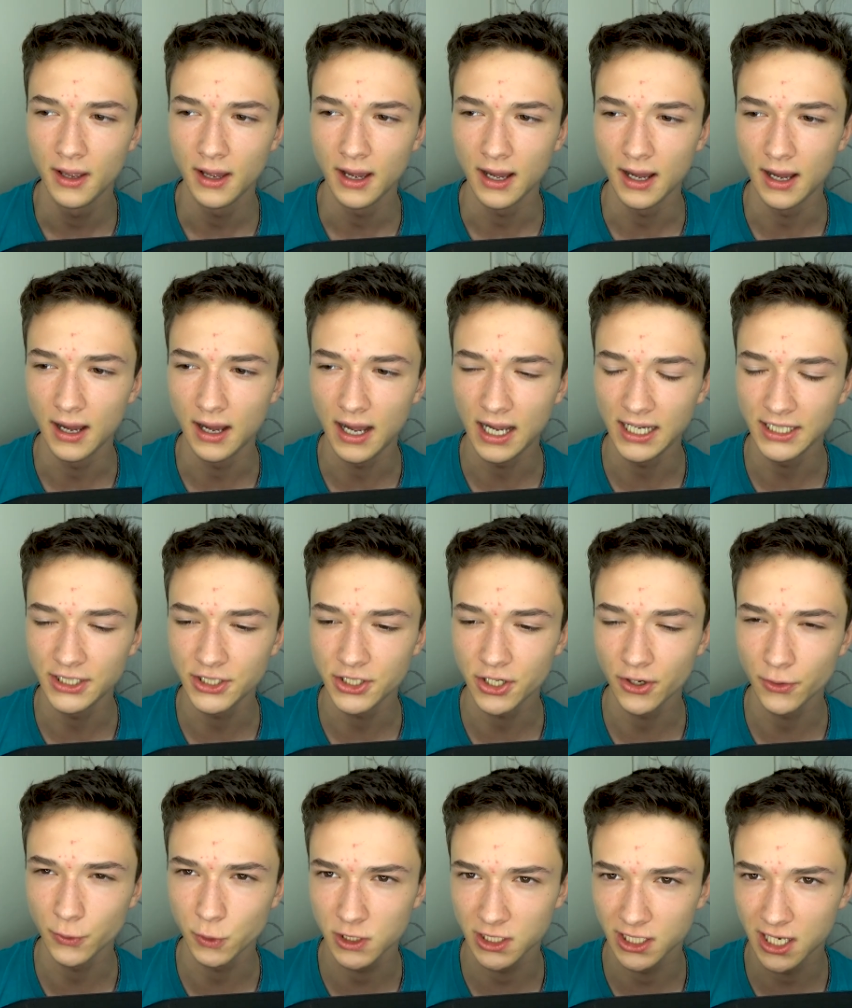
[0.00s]
uh, I
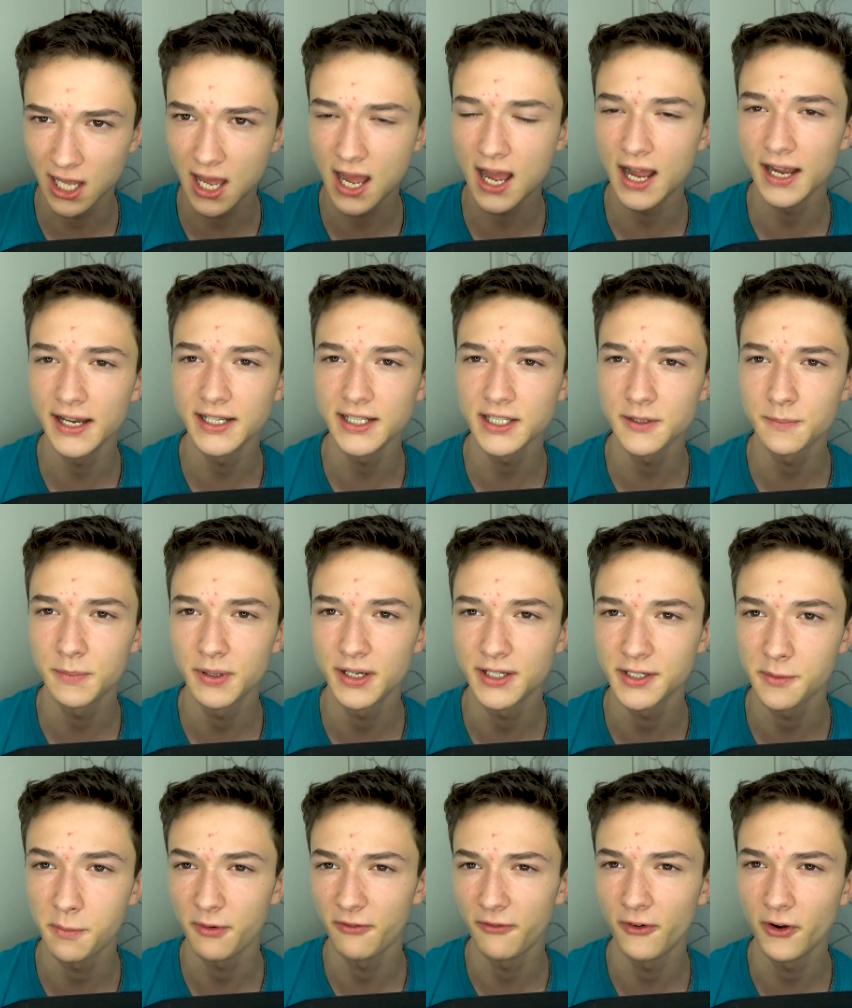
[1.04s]
chose lines because I
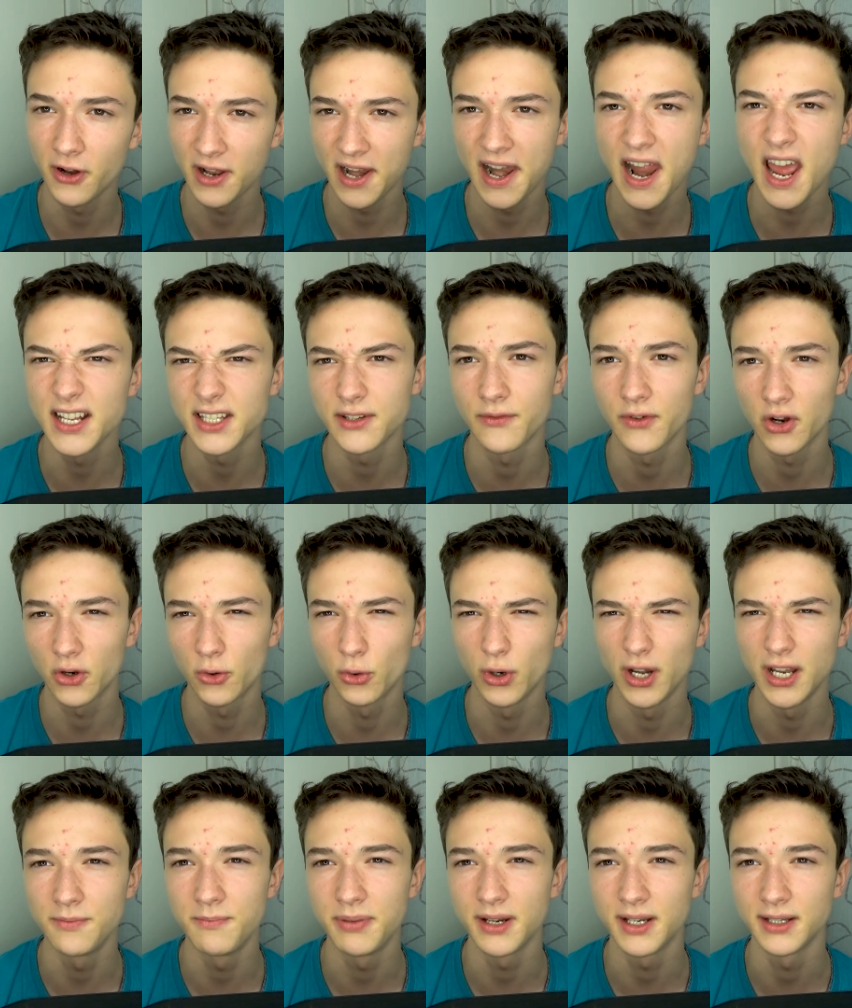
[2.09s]
prefer the lines of a
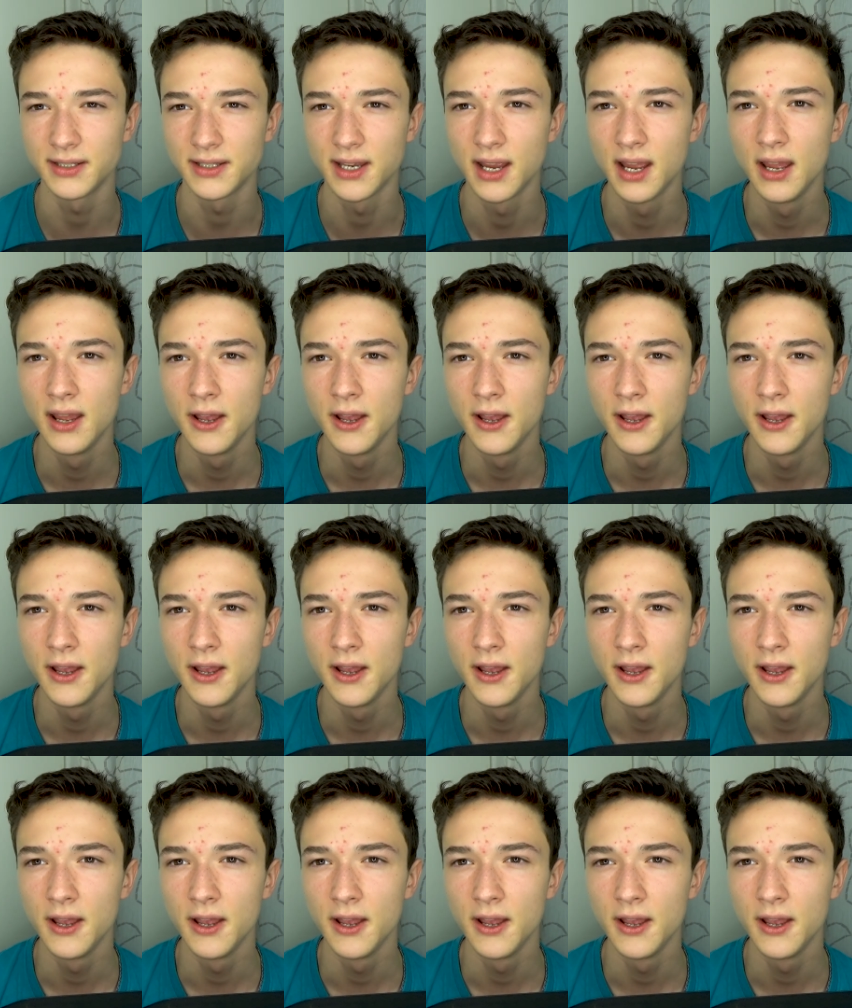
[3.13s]
grid because